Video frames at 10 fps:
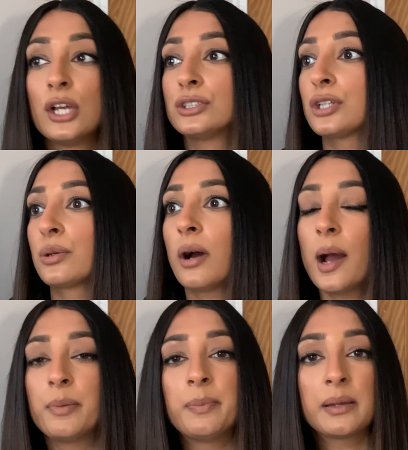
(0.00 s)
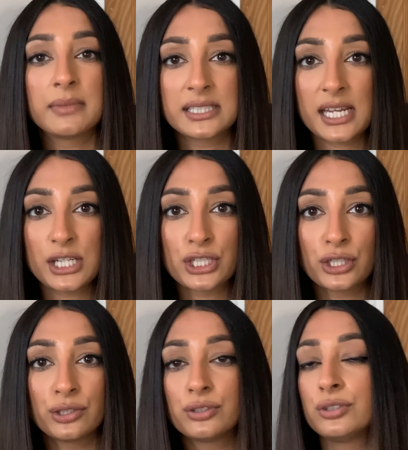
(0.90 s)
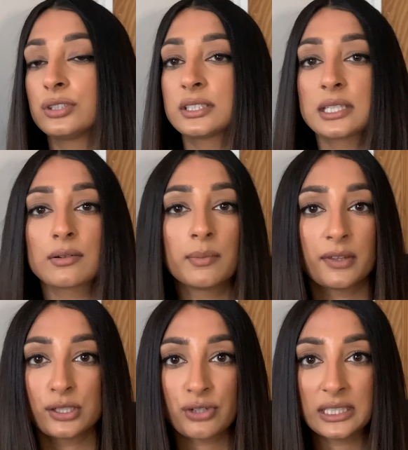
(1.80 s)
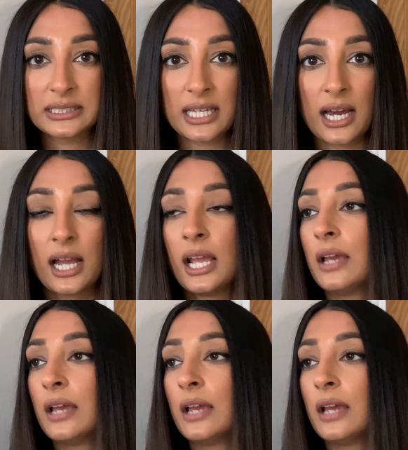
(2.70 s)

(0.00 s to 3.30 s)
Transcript: So your hyperpigmentation, you'd use a serum that treats that.